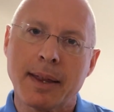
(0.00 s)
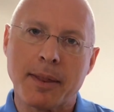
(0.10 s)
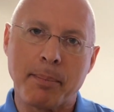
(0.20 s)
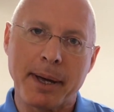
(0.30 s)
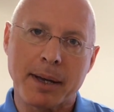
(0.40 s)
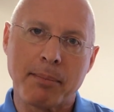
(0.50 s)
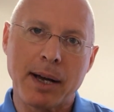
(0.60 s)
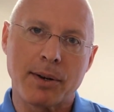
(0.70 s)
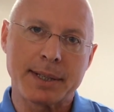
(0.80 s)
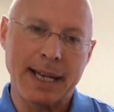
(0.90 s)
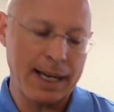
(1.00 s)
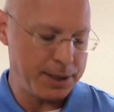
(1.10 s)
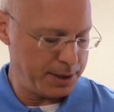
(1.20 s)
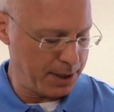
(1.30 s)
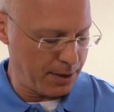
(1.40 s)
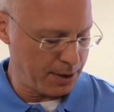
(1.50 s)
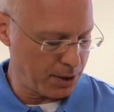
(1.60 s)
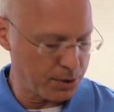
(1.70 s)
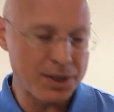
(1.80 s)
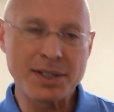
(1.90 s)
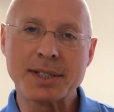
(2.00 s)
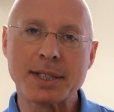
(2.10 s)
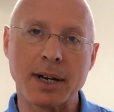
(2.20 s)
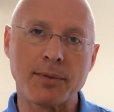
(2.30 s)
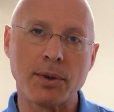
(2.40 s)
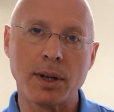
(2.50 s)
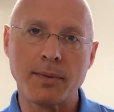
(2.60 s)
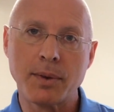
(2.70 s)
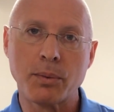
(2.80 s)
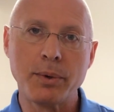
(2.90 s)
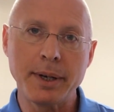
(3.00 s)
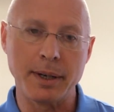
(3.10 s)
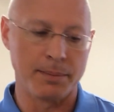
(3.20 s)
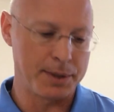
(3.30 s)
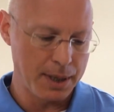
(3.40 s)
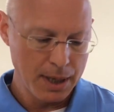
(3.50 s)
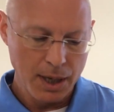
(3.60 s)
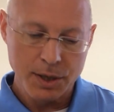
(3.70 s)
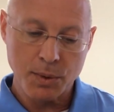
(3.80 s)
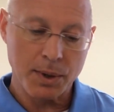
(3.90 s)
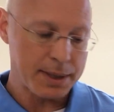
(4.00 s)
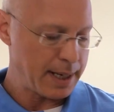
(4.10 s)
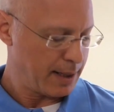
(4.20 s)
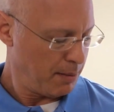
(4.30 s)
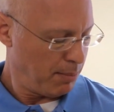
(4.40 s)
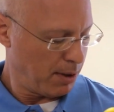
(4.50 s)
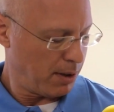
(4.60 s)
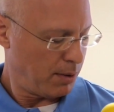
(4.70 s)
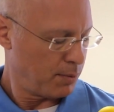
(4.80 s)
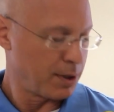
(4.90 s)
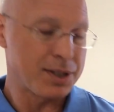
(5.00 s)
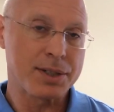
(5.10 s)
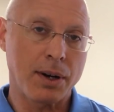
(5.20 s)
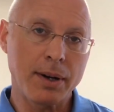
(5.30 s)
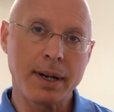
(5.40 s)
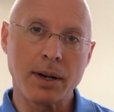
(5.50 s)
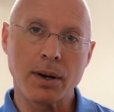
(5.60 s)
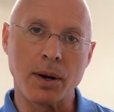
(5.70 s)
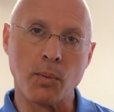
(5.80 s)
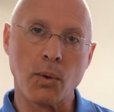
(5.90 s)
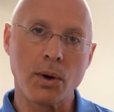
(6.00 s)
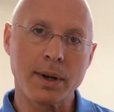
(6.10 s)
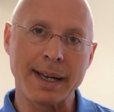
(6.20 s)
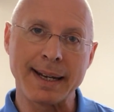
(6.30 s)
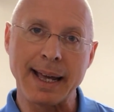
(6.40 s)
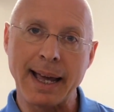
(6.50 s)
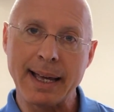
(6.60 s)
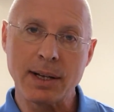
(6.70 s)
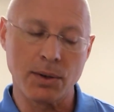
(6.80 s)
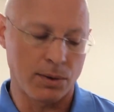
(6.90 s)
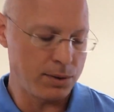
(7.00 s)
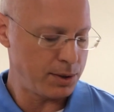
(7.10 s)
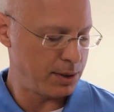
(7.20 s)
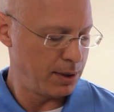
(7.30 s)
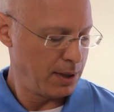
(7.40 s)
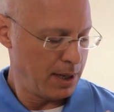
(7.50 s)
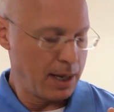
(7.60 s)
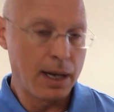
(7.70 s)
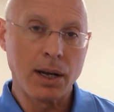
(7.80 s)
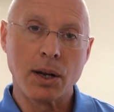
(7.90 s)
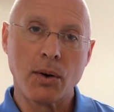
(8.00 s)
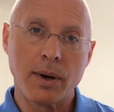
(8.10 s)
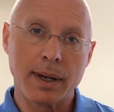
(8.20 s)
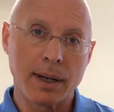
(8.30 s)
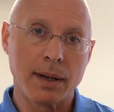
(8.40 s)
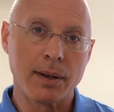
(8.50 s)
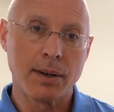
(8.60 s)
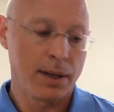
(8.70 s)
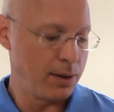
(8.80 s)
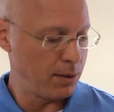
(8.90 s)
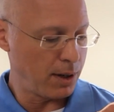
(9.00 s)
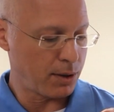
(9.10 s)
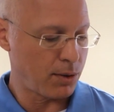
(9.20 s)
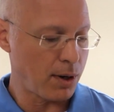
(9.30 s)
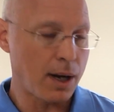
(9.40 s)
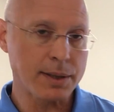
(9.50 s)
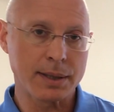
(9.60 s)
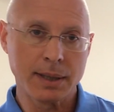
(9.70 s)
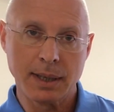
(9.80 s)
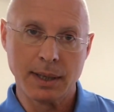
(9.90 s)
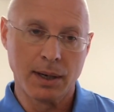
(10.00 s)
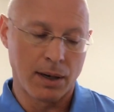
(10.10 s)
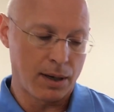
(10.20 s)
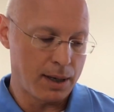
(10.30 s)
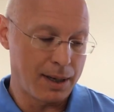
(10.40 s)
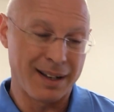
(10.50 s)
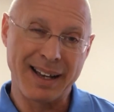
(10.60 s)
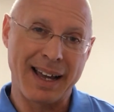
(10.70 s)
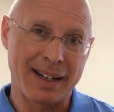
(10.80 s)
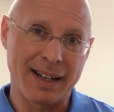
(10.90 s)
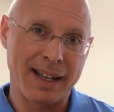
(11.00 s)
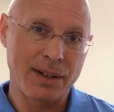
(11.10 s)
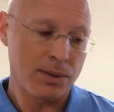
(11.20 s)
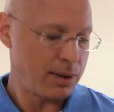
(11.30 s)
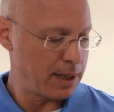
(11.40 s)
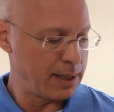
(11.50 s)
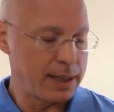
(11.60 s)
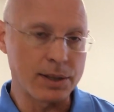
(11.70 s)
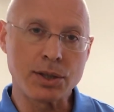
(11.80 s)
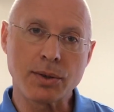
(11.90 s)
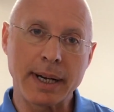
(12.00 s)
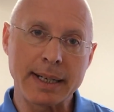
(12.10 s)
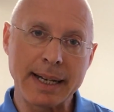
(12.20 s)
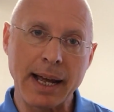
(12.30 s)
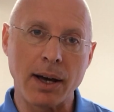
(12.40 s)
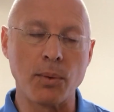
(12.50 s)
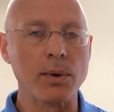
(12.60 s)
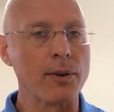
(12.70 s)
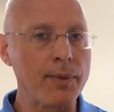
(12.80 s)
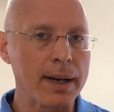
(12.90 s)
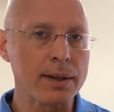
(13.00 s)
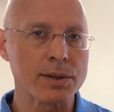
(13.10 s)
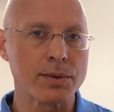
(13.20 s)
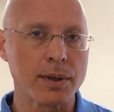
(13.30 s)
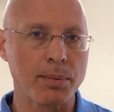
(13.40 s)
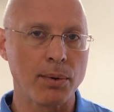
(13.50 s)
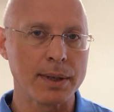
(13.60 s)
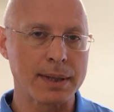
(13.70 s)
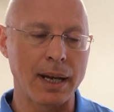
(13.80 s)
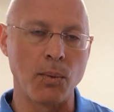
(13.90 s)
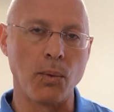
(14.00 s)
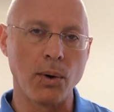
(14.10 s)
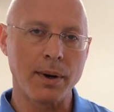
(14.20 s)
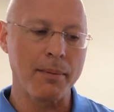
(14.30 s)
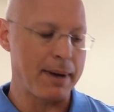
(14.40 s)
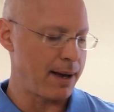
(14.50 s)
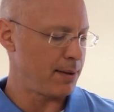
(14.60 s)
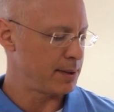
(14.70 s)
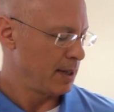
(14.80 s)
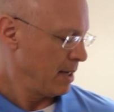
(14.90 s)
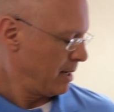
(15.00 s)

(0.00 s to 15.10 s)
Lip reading: The pec minor attaches there and goes to several of the ribs. So we're going to take the ball, we're going to start here and work in angles going across at an angle and then straight down. We're going to find those trigger points and work them out.